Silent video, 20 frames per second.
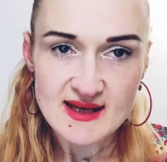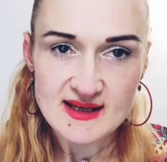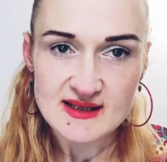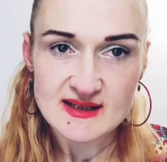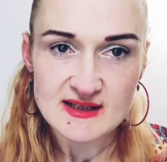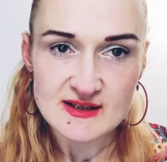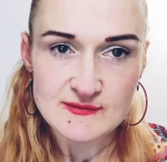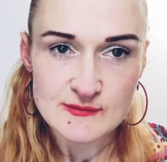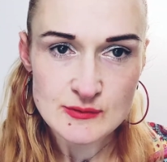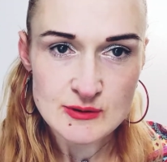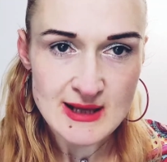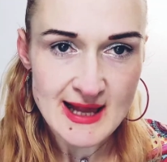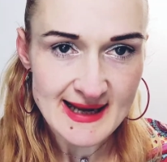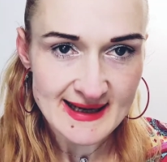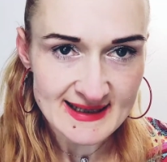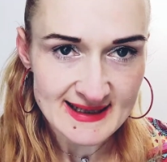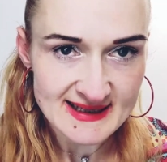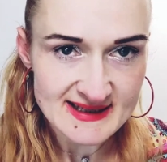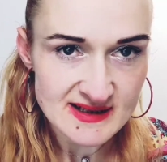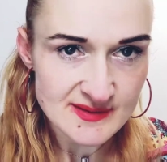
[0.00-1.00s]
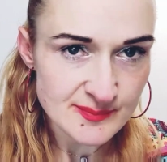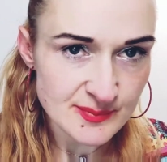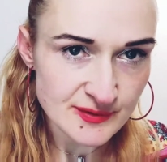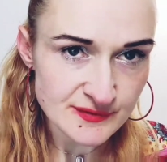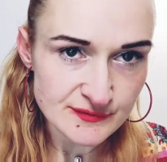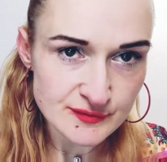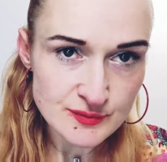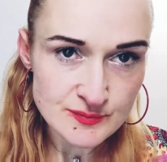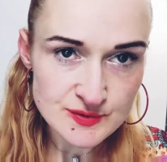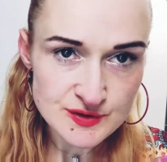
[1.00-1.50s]
If you like leather
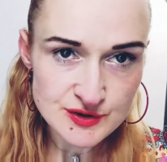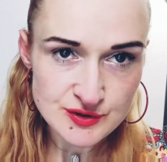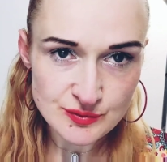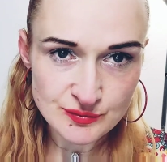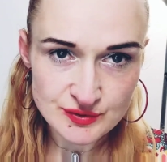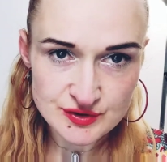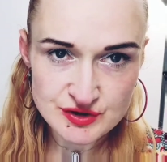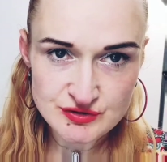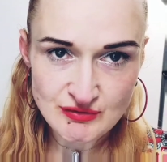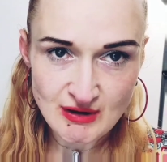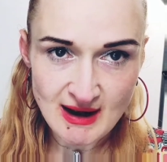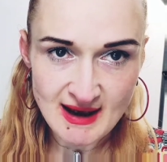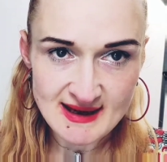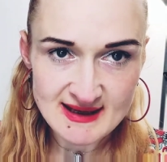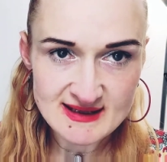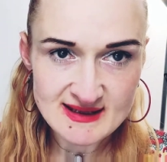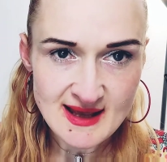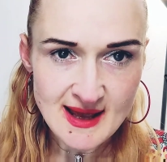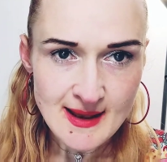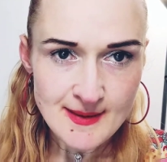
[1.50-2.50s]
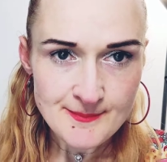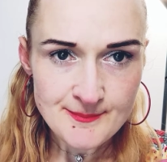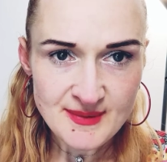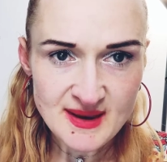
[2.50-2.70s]
perfumes, you could try it.